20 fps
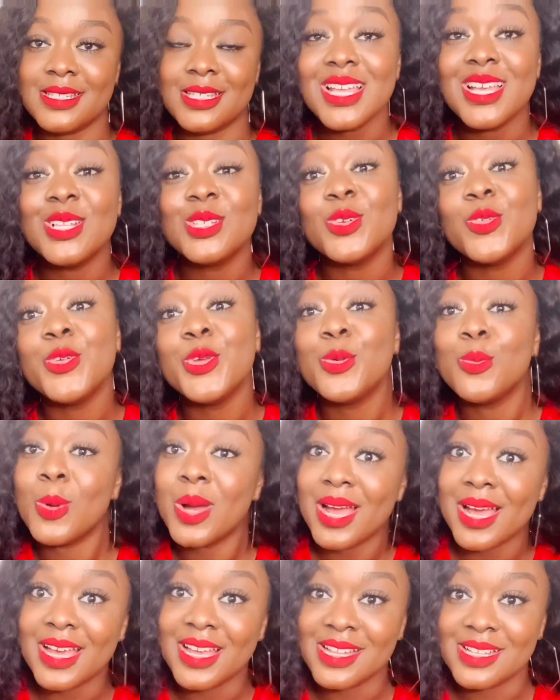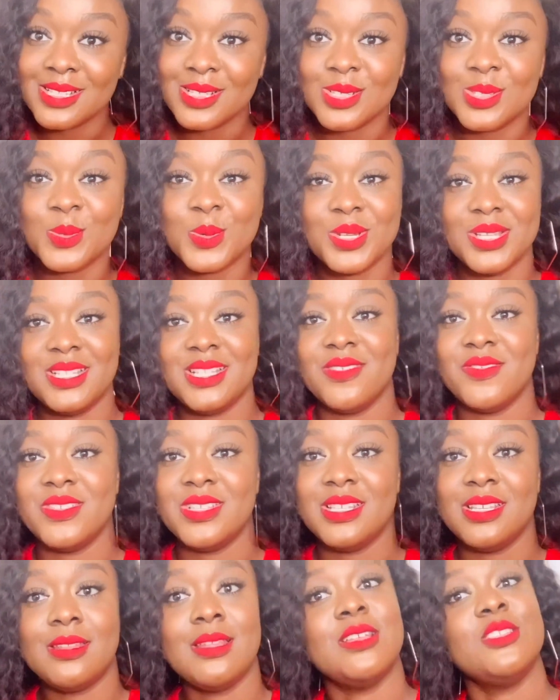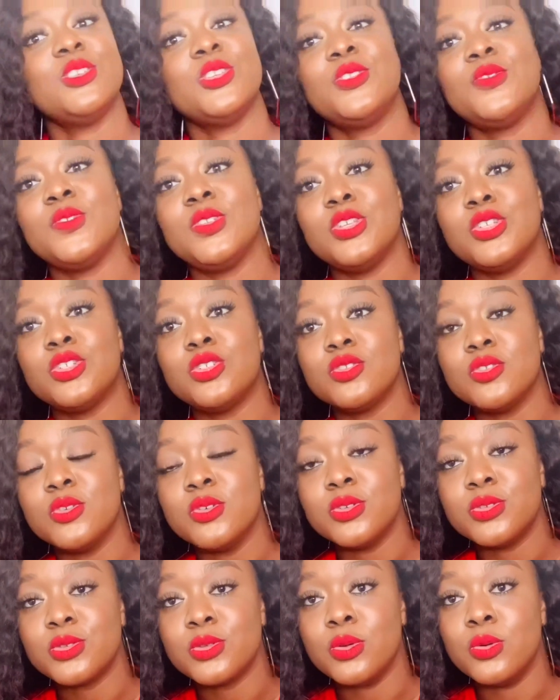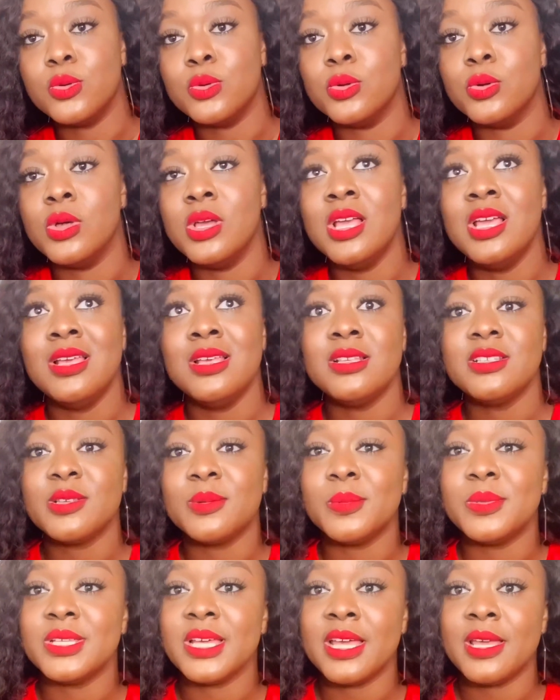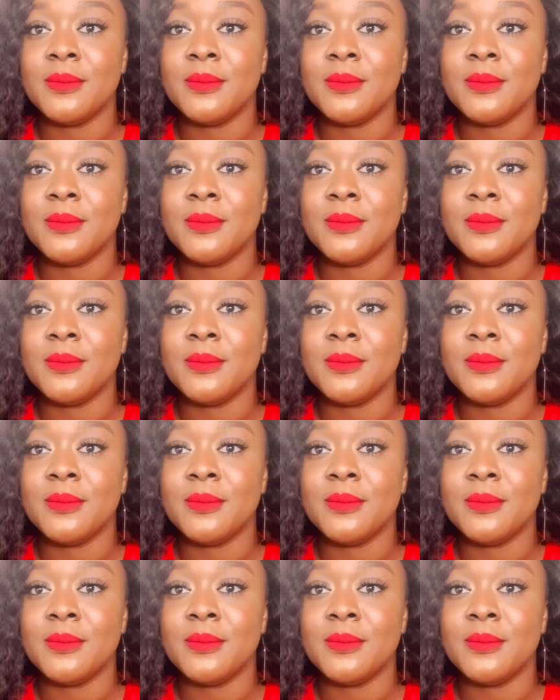So we went to 2017. I just finished law school sometime